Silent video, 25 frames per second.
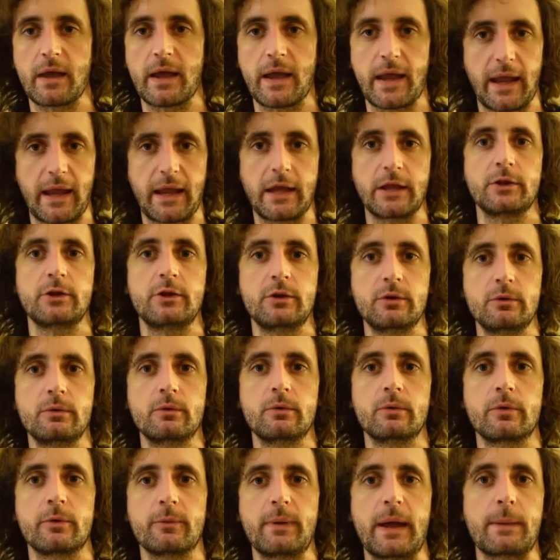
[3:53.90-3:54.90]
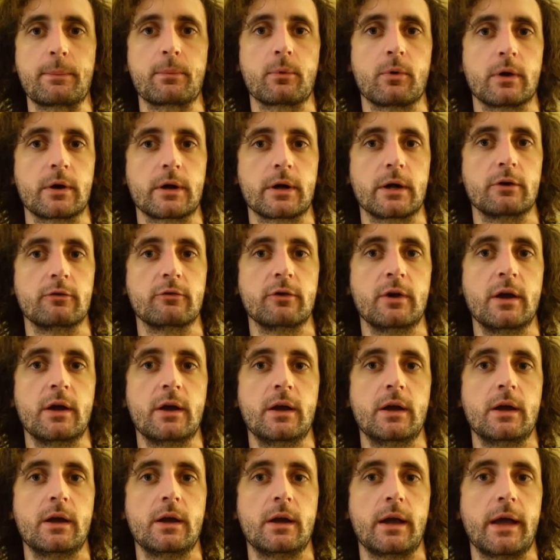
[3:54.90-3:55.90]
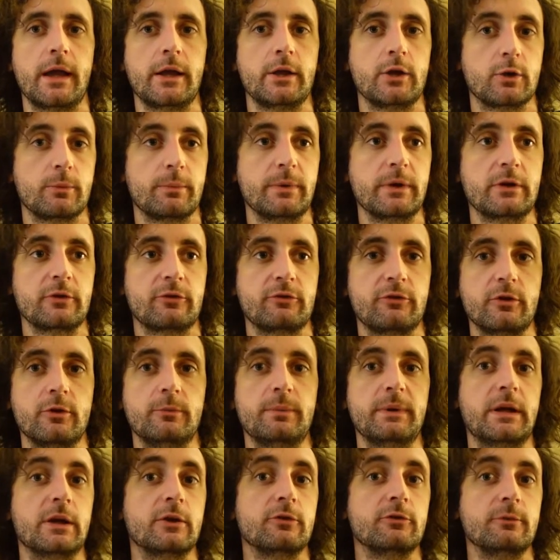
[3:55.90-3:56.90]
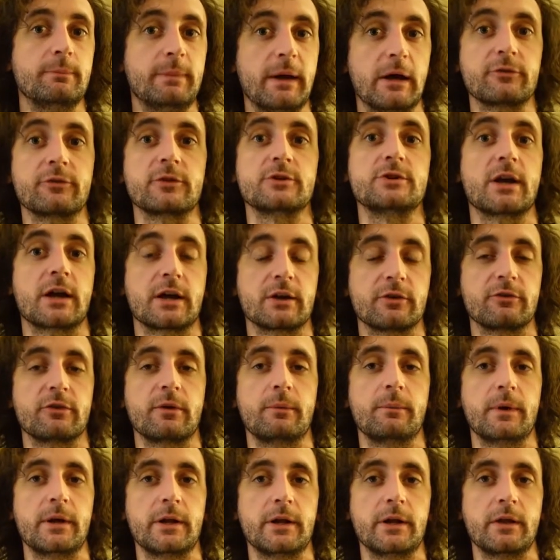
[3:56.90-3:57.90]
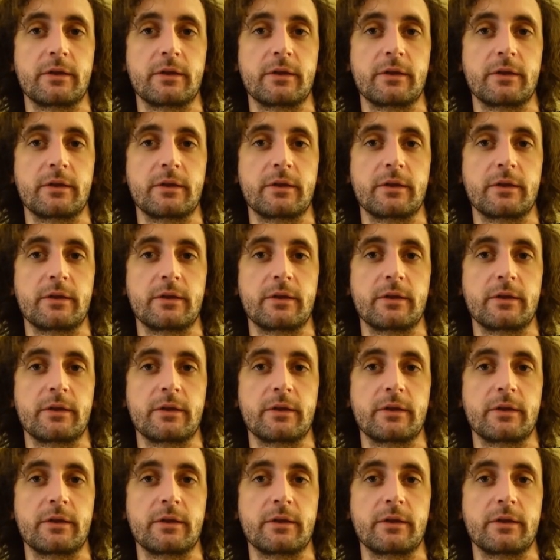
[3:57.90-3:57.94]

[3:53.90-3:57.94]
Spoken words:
hand you the paperwork of, hey, you're being sued because you bounced a check on somebody.